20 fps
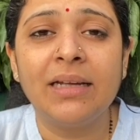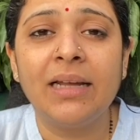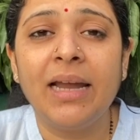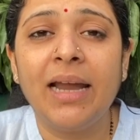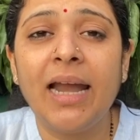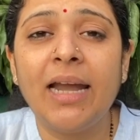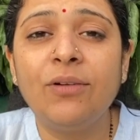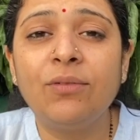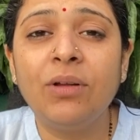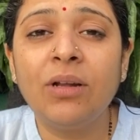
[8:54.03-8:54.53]

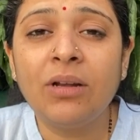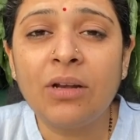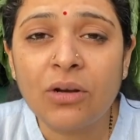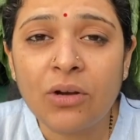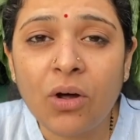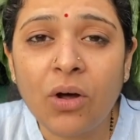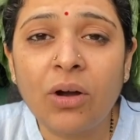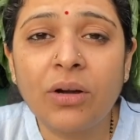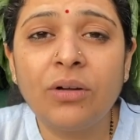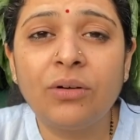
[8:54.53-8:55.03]
it will
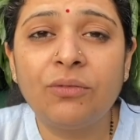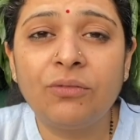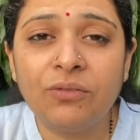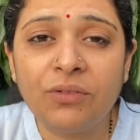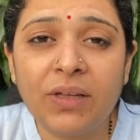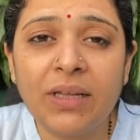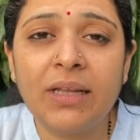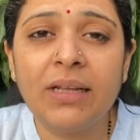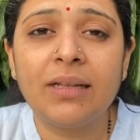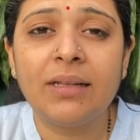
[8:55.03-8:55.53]
not
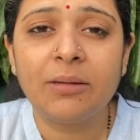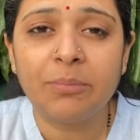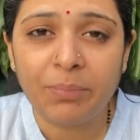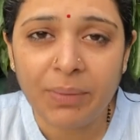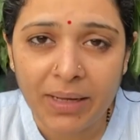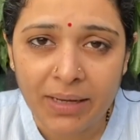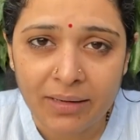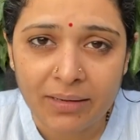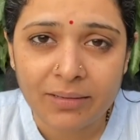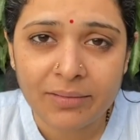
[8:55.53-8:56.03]
feel the
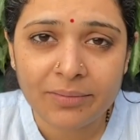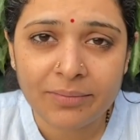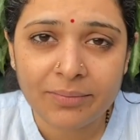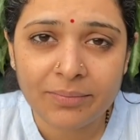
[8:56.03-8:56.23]
pain.